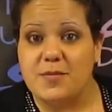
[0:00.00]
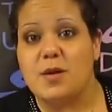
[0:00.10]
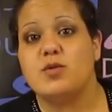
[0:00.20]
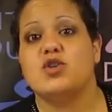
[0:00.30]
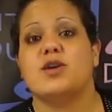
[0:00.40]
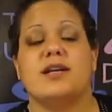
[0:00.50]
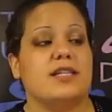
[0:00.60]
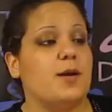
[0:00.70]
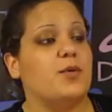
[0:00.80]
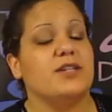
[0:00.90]
I'm going to show you guys
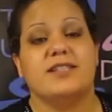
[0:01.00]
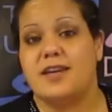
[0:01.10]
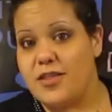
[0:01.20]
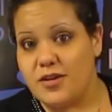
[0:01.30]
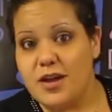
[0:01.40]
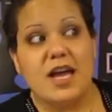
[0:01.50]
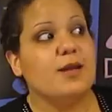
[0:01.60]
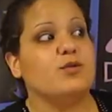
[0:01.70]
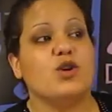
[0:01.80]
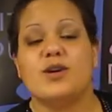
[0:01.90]
how to put it together. I'm
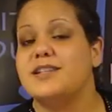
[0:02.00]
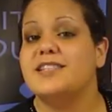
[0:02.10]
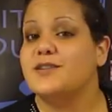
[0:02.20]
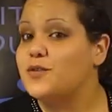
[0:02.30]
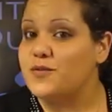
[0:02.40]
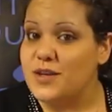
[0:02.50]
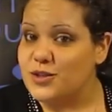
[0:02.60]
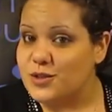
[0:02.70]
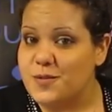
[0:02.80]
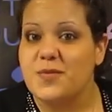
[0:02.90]
going to show you guys the different
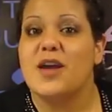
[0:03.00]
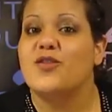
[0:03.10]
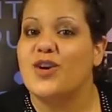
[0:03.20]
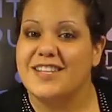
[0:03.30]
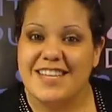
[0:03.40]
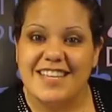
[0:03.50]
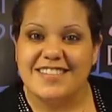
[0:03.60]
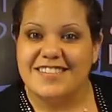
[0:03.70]
features. Have a great day.